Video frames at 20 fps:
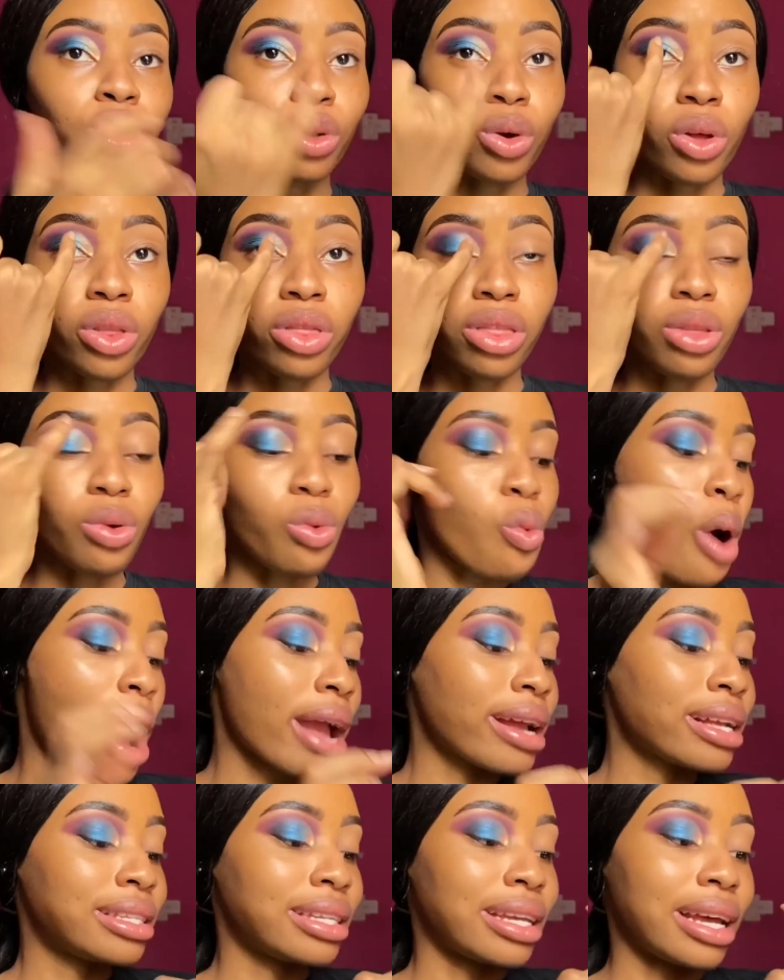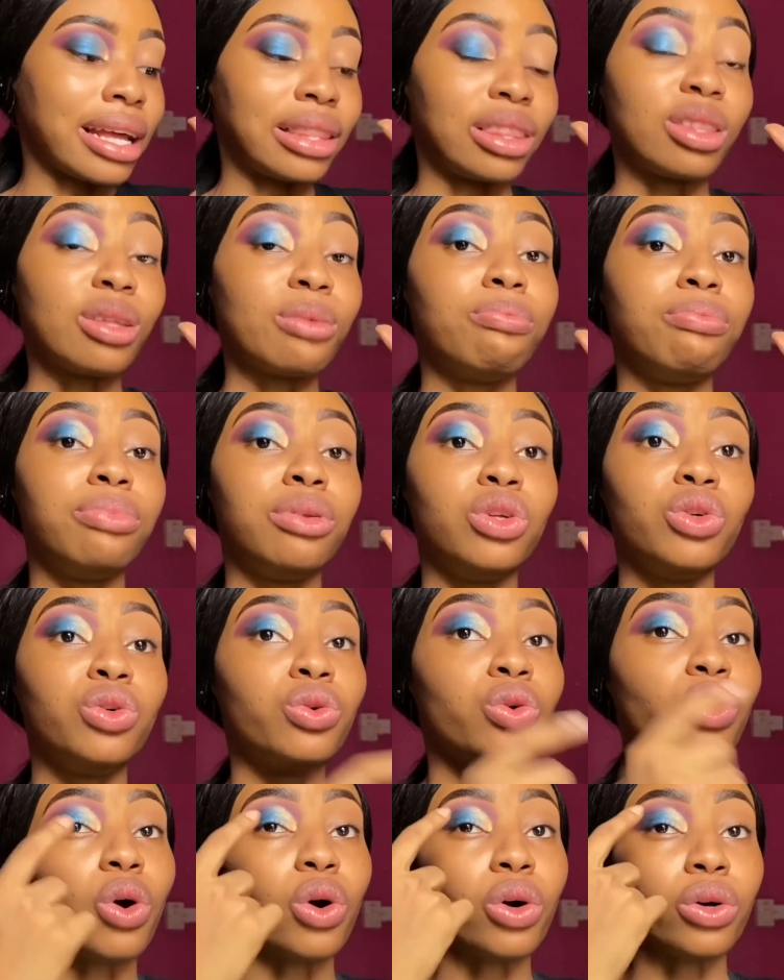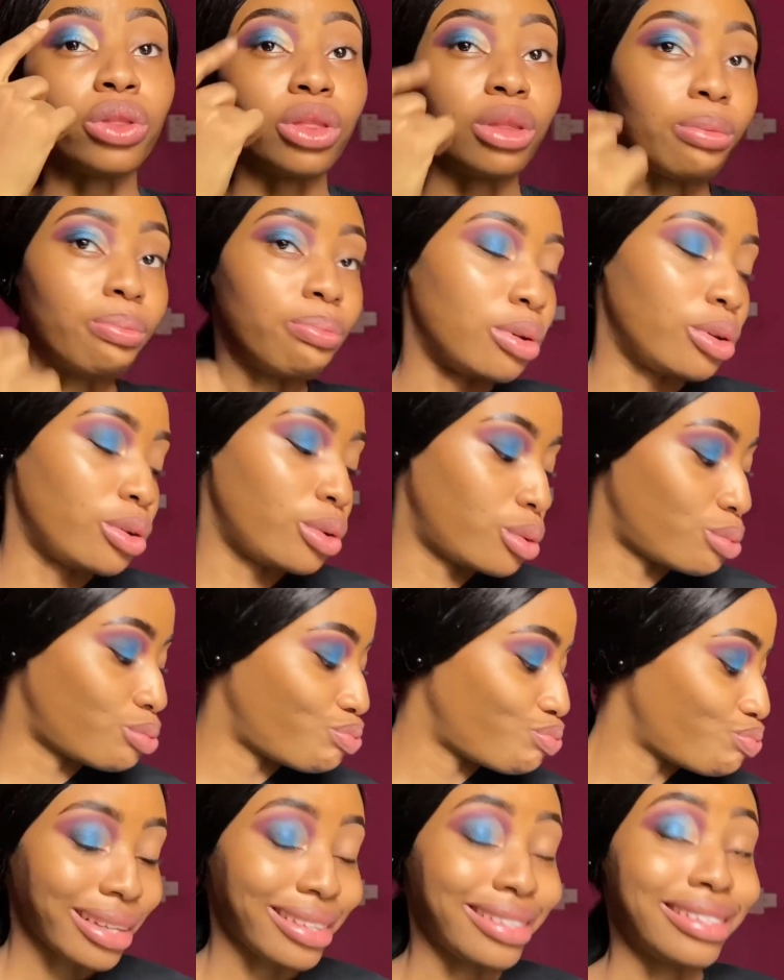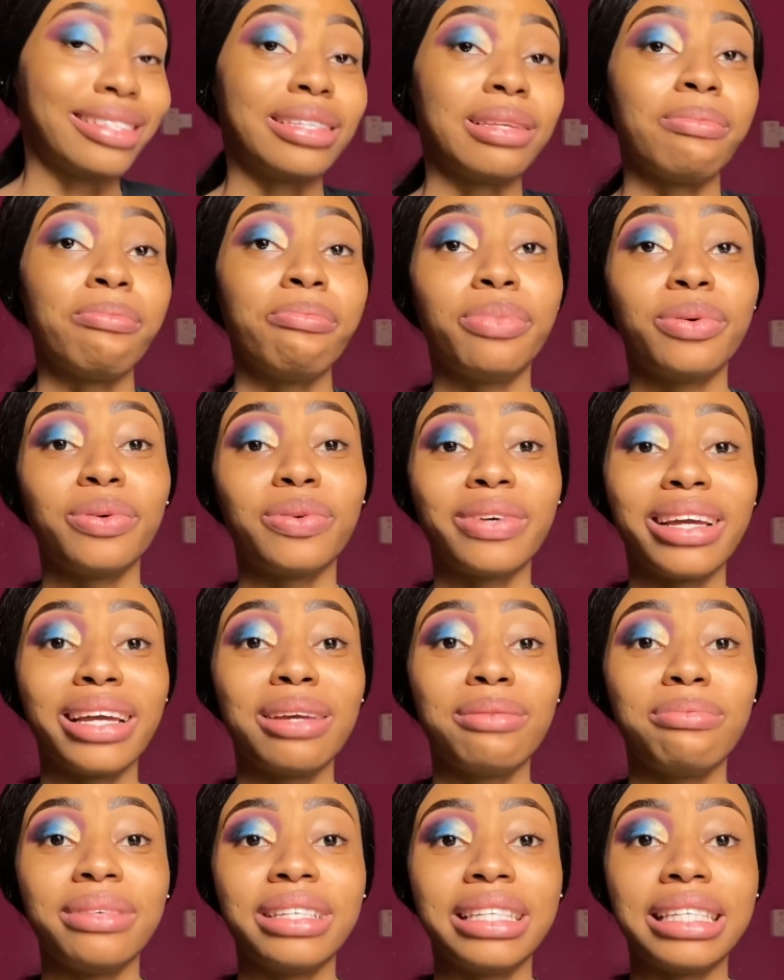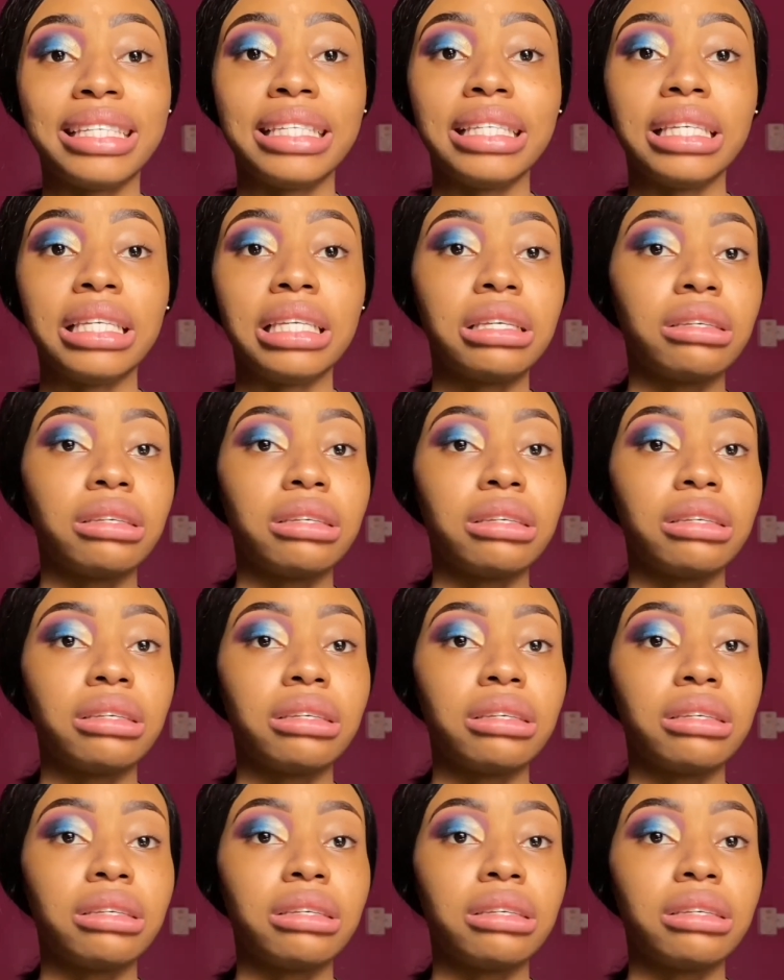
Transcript: on the white and the blue on the blue. Simple ABC.